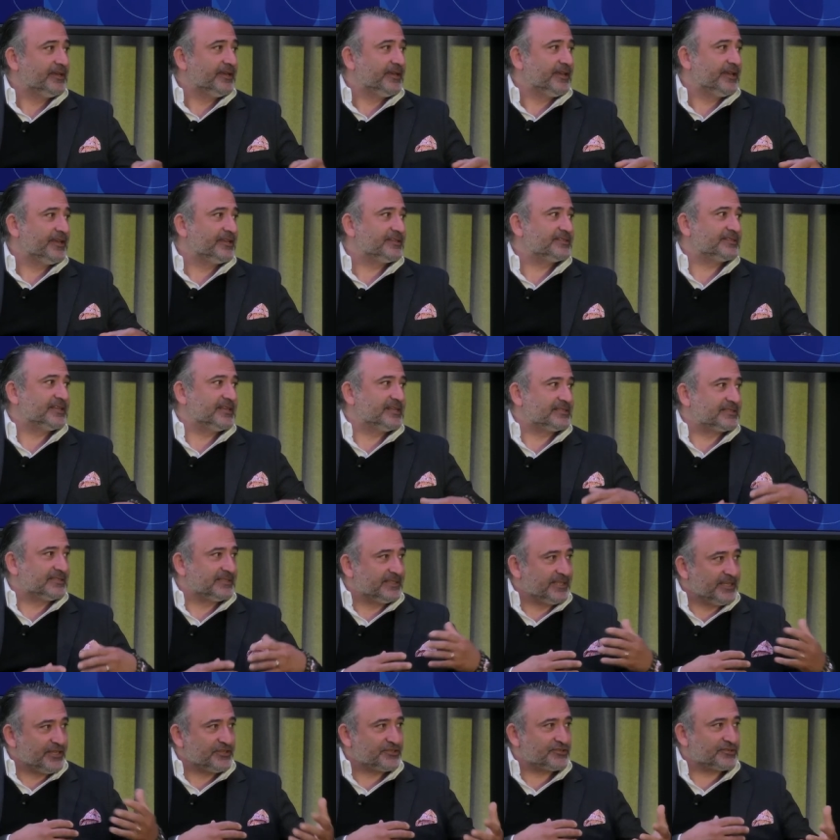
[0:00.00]
is, is
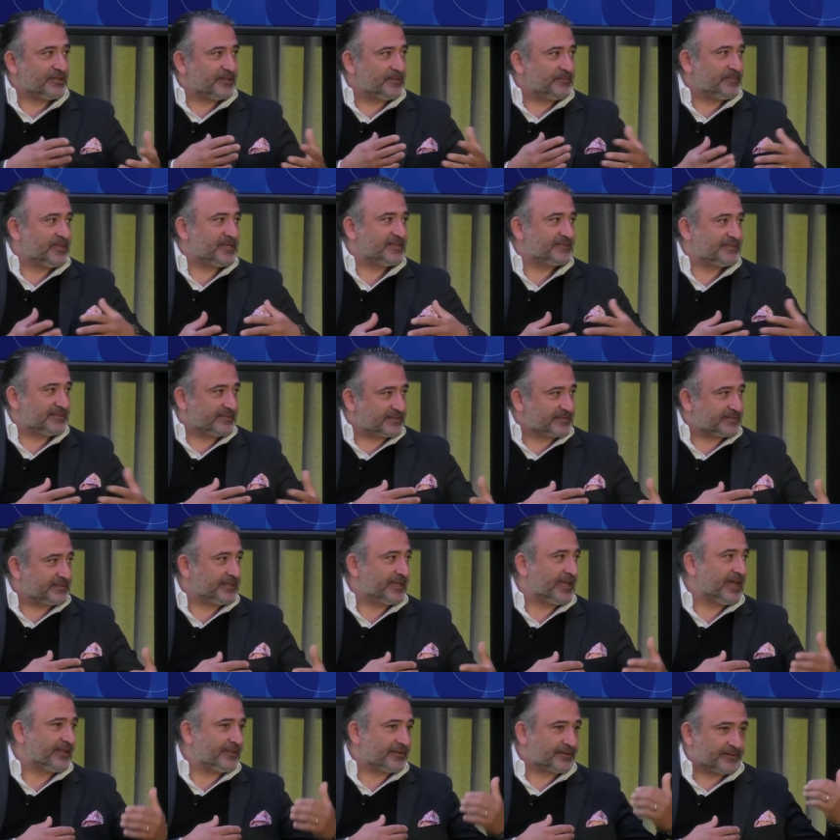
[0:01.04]
leisure and business
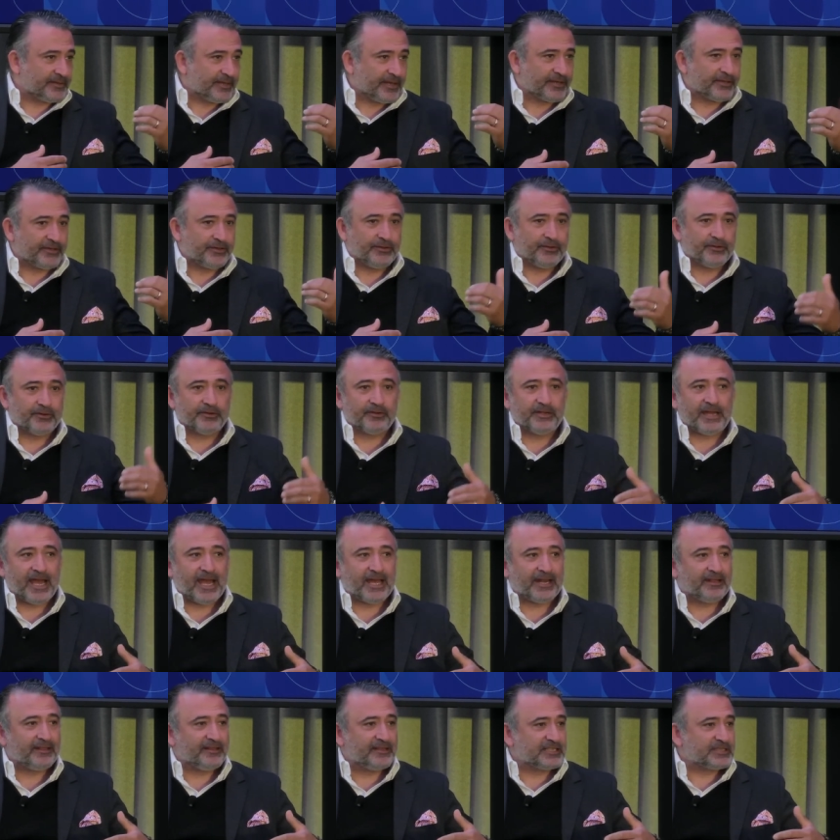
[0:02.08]
together, like your
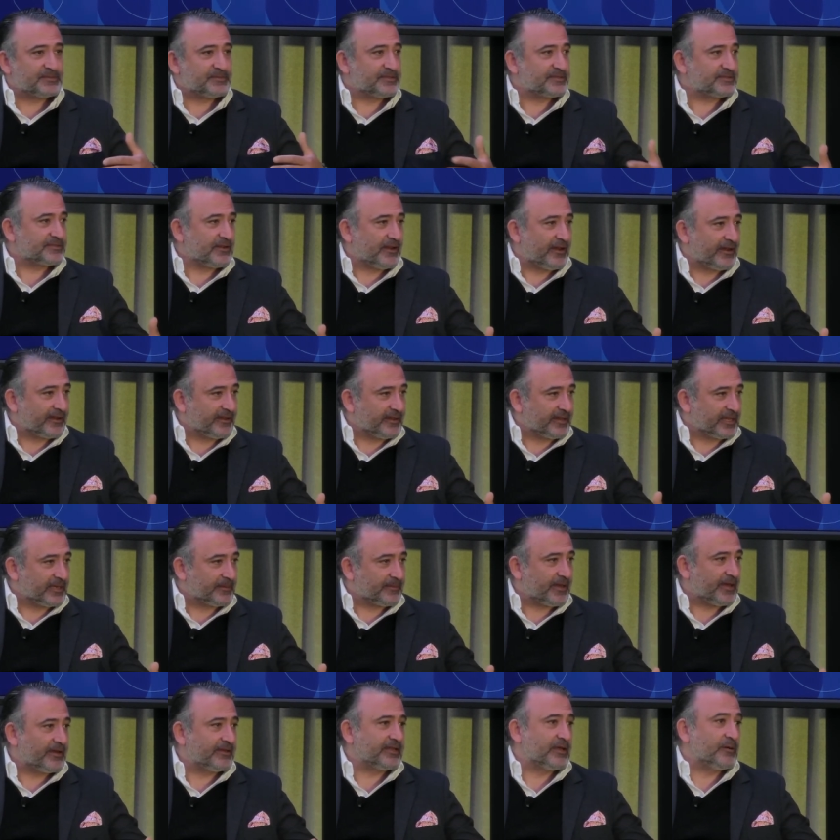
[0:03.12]
analyst was talking
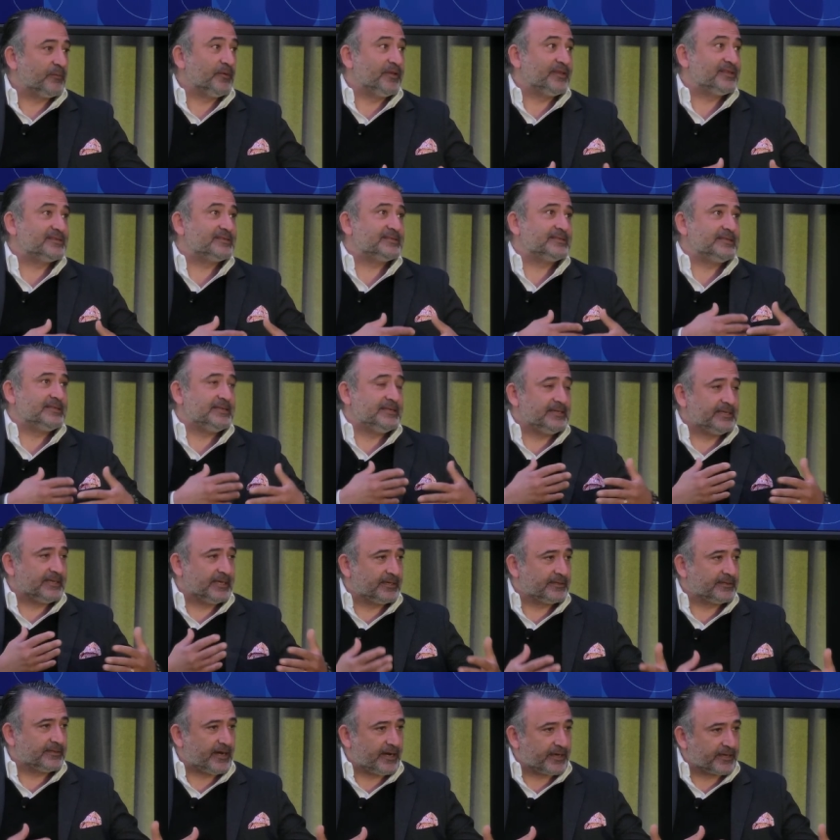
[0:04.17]
about, and we're seeing
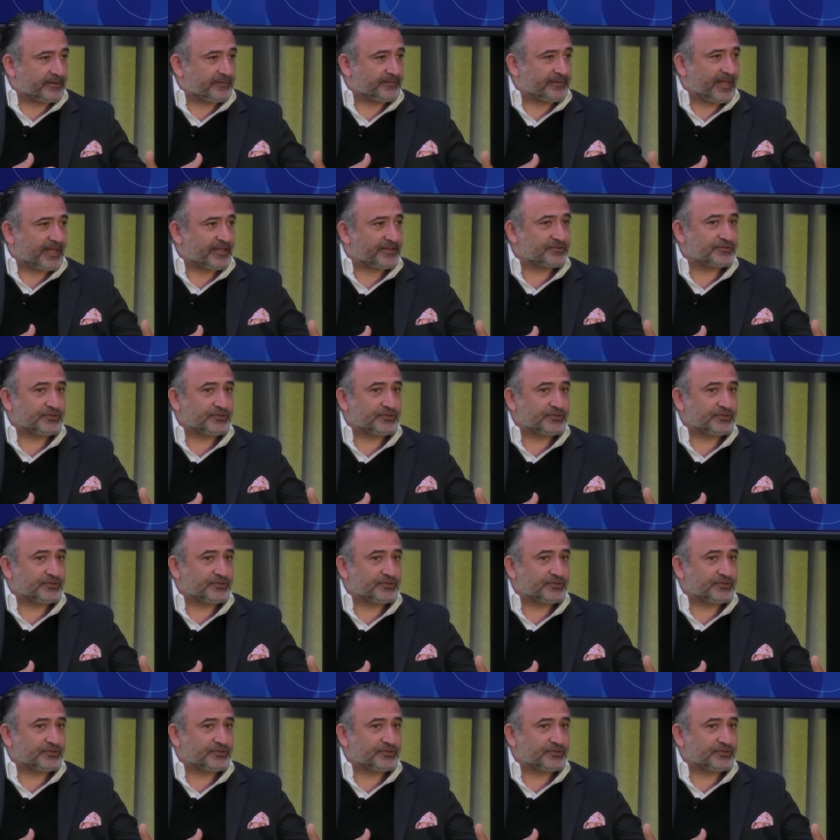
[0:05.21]
a lot of that.